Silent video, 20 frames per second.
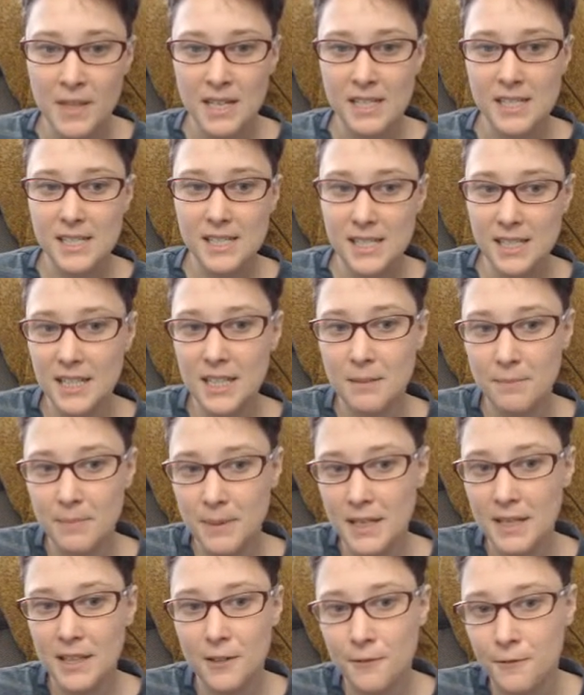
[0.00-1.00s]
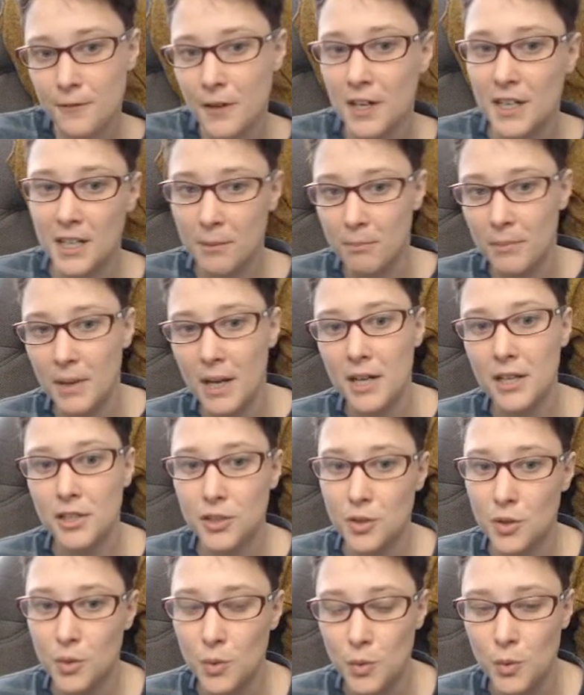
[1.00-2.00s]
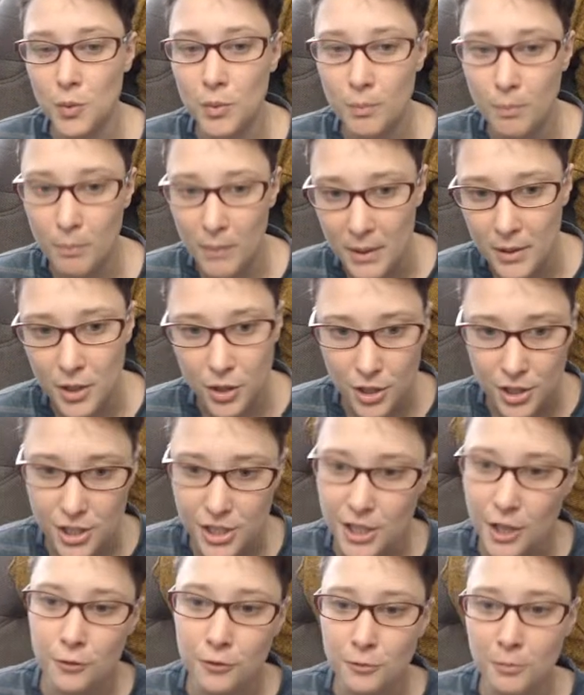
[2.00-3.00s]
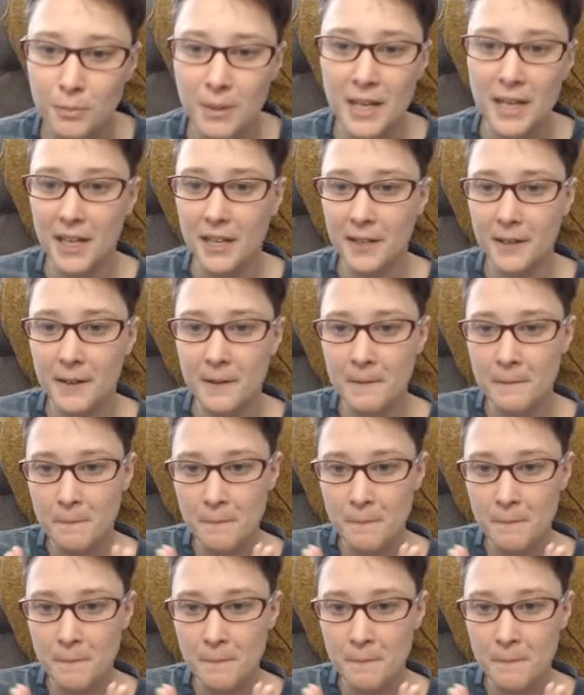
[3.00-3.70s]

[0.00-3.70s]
Sleep in the fucking bed you yourself made.